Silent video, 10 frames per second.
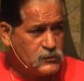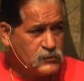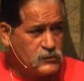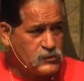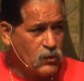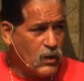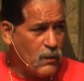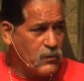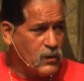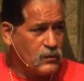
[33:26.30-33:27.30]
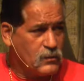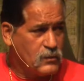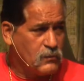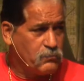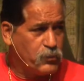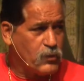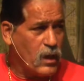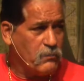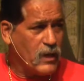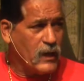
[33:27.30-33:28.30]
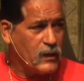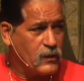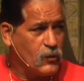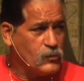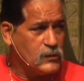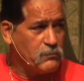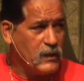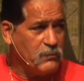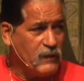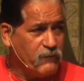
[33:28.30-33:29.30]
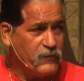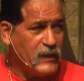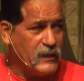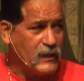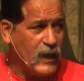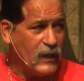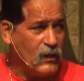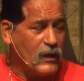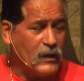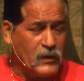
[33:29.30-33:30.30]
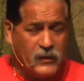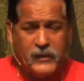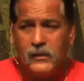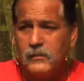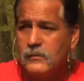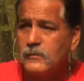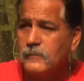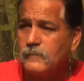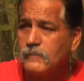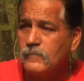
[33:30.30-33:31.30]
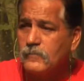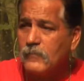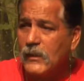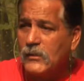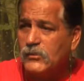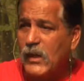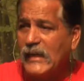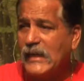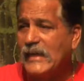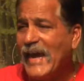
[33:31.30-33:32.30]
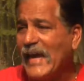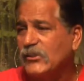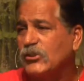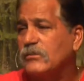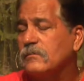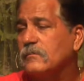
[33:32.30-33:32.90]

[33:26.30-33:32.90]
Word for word: So I'm gonna put on my clothes that make me fit and look good so I can catch.